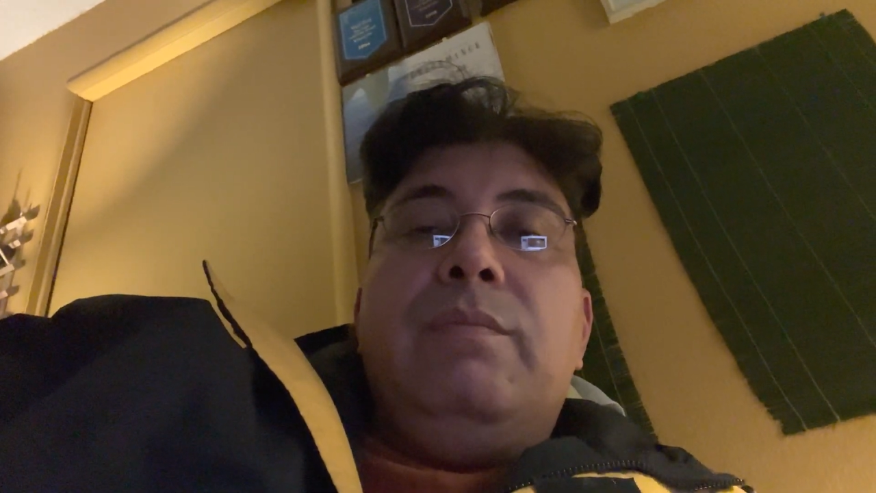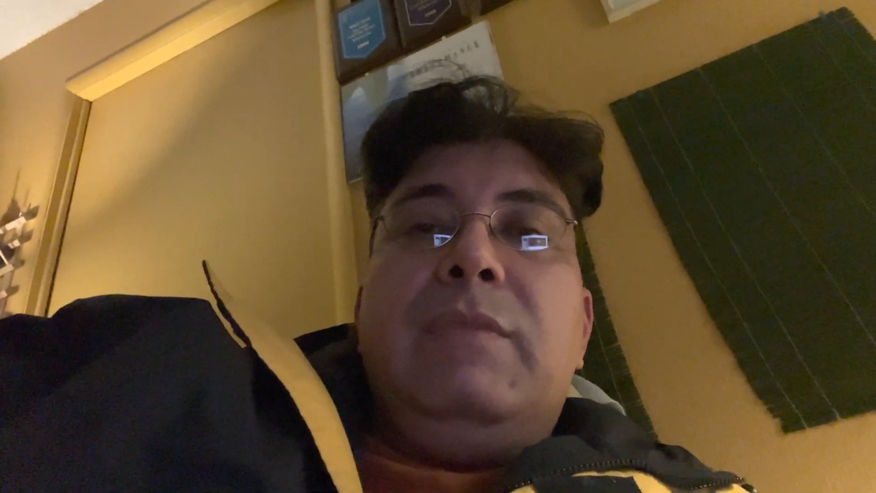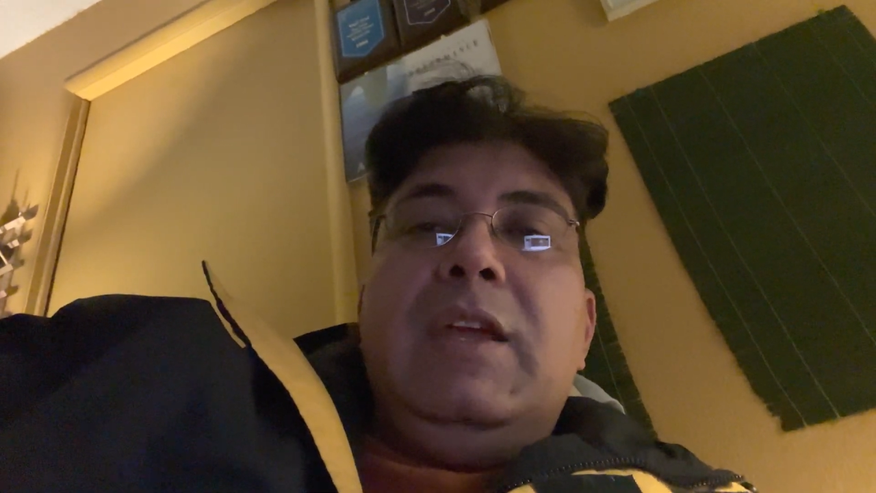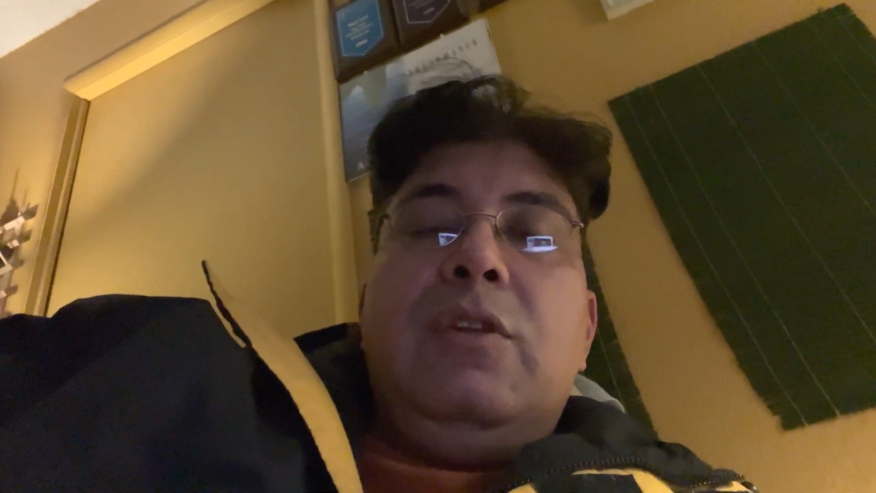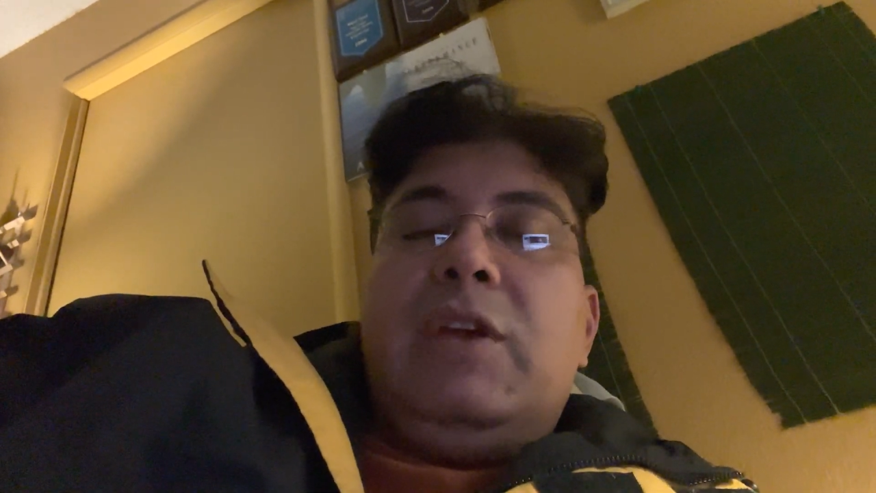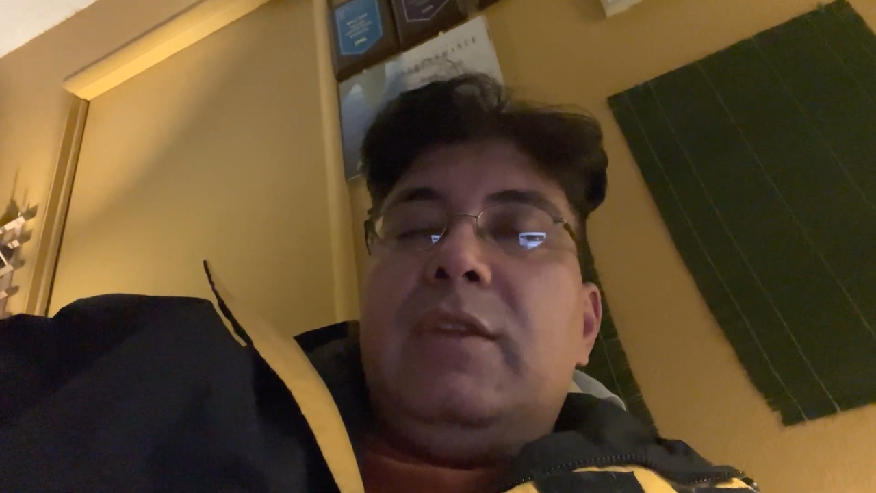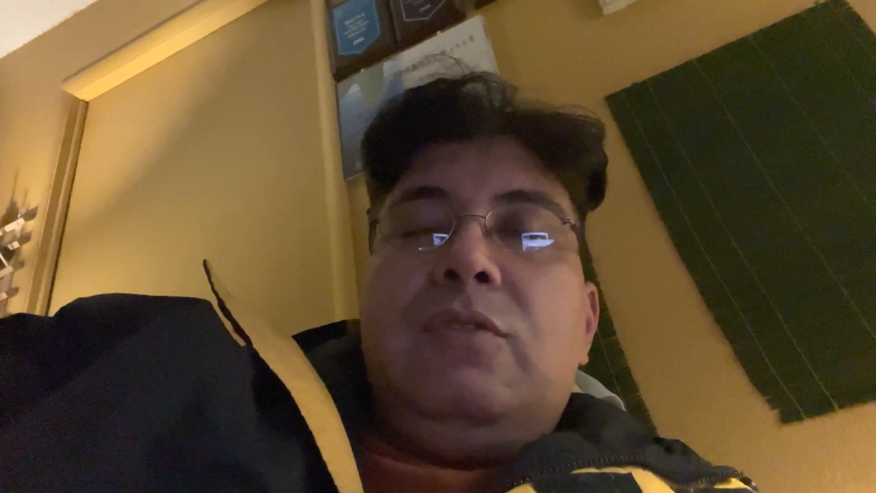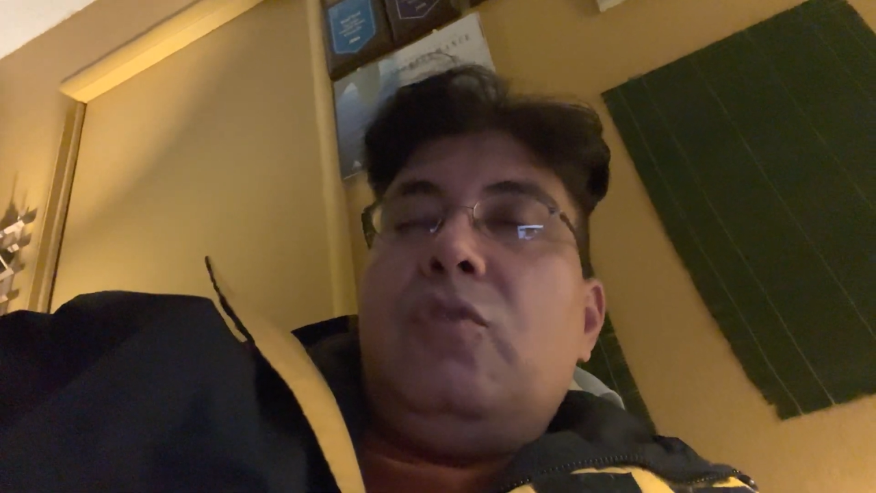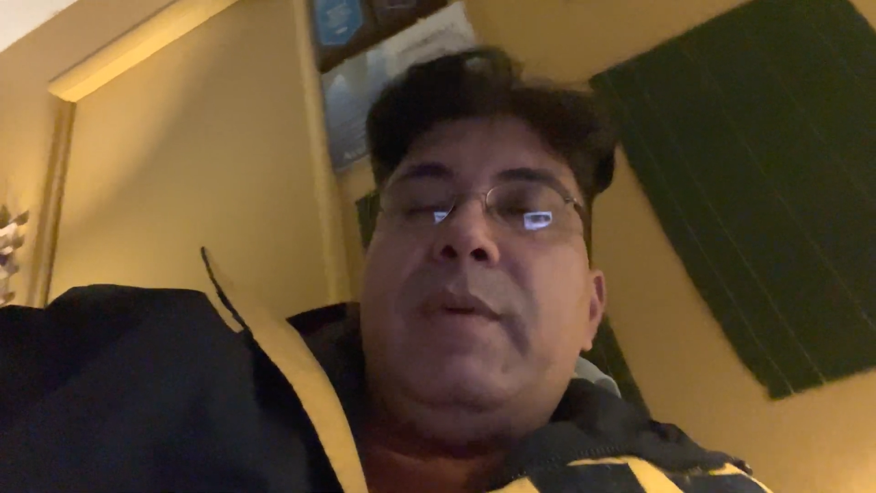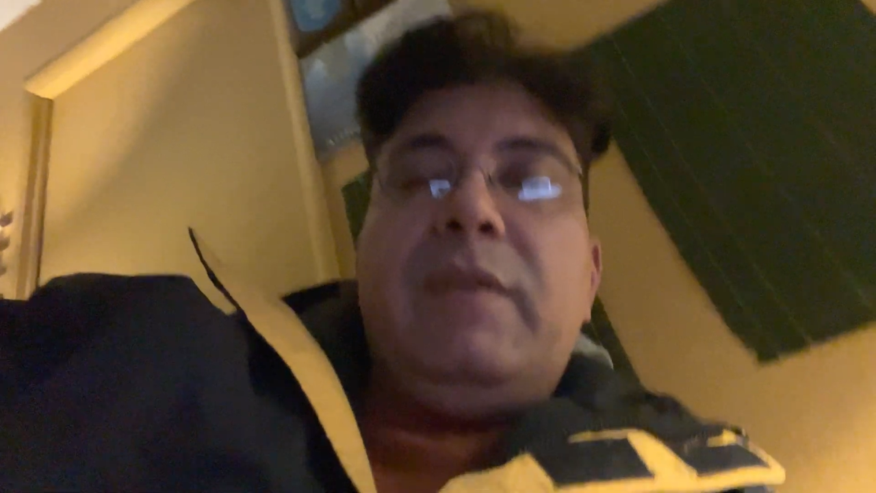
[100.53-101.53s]
they look at
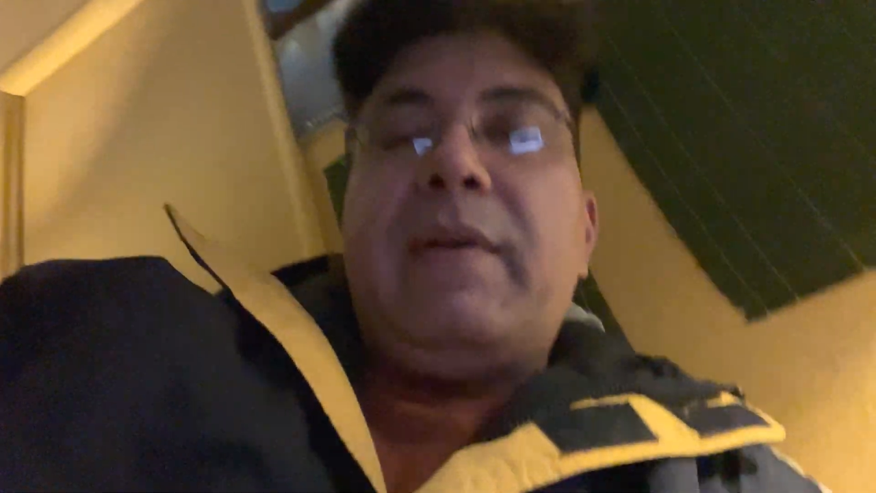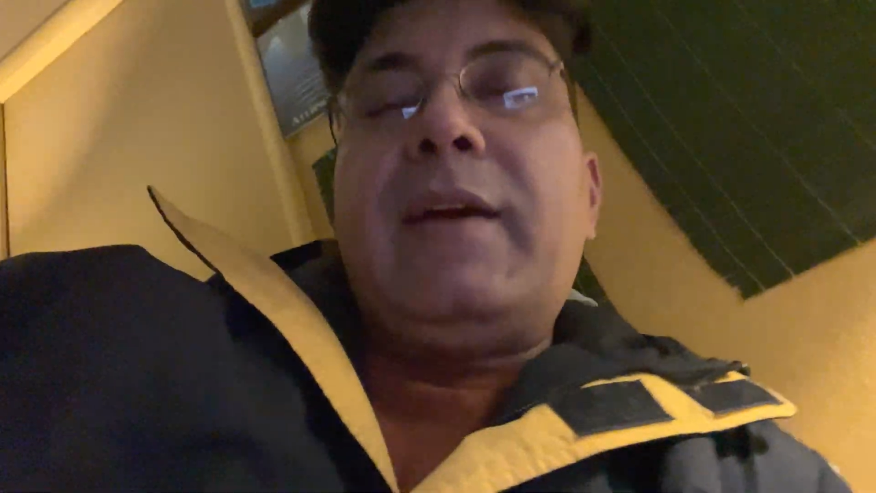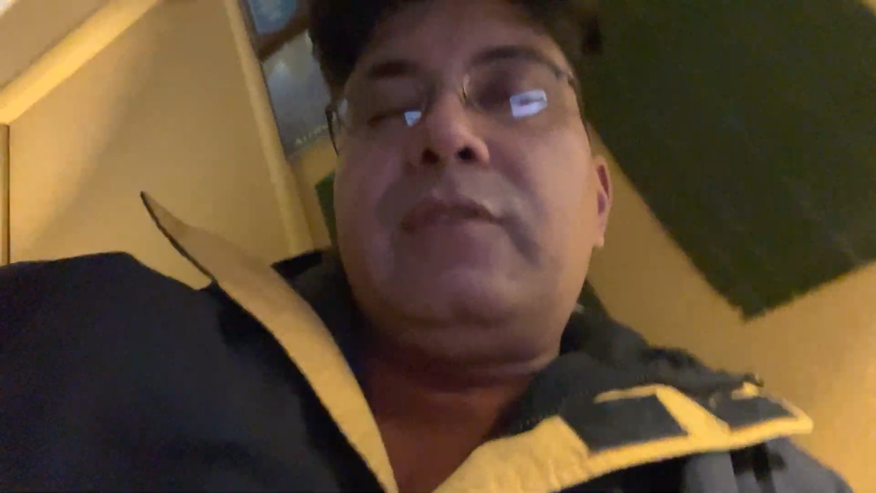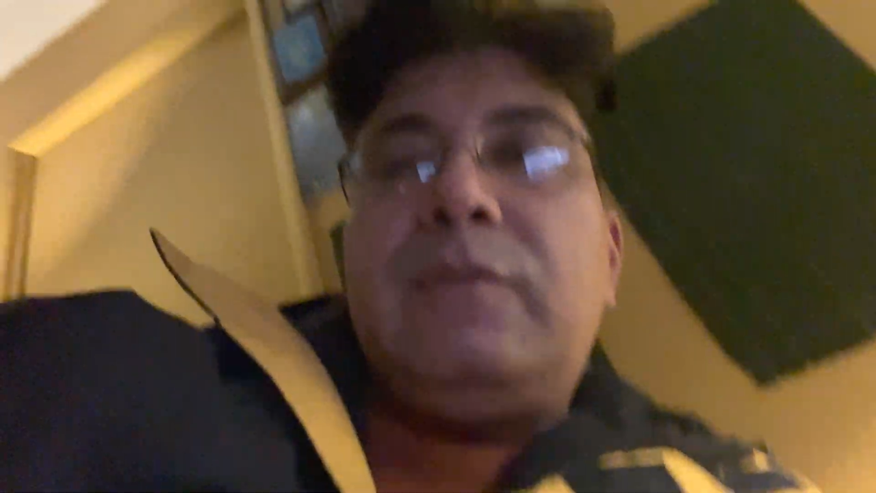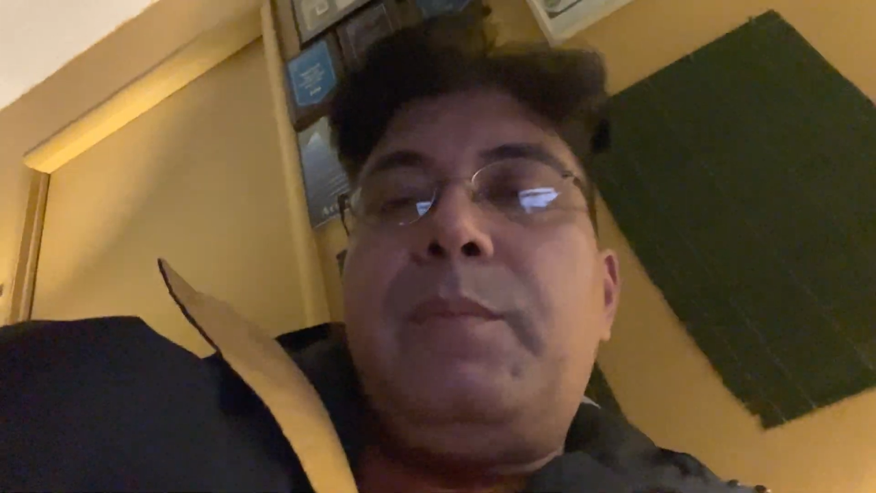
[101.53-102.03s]
so many factors.